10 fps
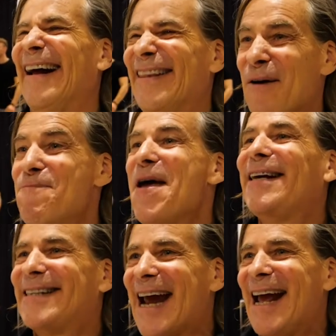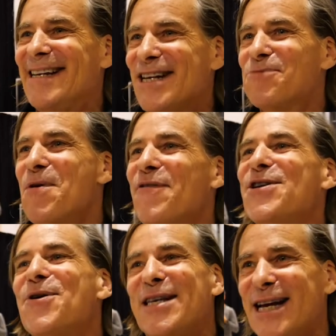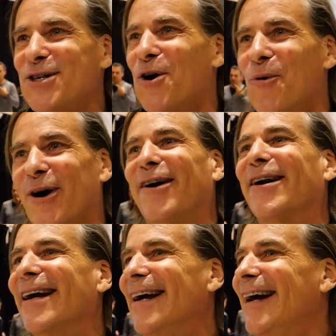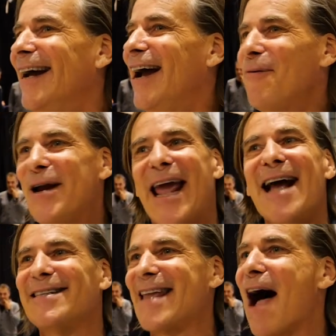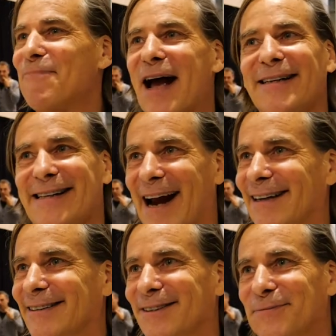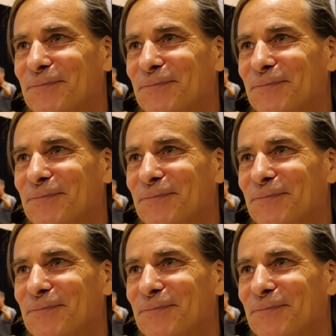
The big change is moving to a digital world. We can't stop that change.